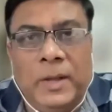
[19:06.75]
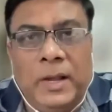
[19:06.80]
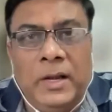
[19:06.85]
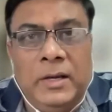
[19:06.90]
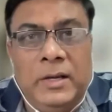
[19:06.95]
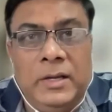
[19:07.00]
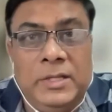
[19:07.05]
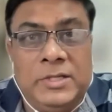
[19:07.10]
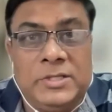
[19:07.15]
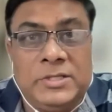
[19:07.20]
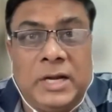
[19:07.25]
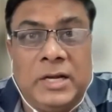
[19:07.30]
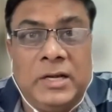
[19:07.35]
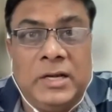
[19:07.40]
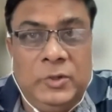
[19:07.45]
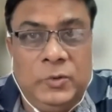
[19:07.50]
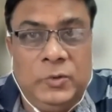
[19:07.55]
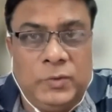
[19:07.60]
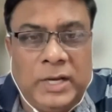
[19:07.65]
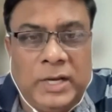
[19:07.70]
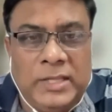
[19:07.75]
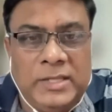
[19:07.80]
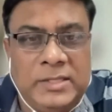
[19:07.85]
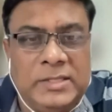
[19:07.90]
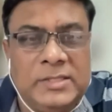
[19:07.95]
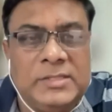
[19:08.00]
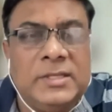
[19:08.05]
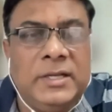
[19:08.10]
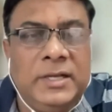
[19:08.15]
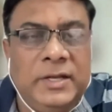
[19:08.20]
and start
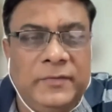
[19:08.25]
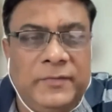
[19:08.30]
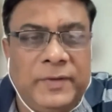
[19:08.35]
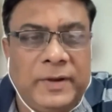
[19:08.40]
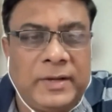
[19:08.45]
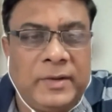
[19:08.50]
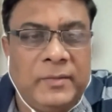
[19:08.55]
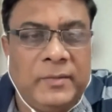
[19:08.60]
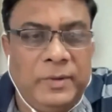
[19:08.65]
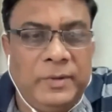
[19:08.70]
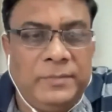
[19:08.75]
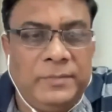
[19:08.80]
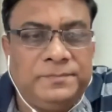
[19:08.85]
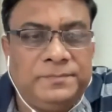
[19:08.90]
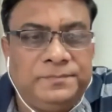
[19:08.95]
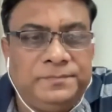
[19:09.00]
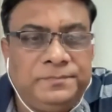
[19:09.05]
utilizing this in an effective way.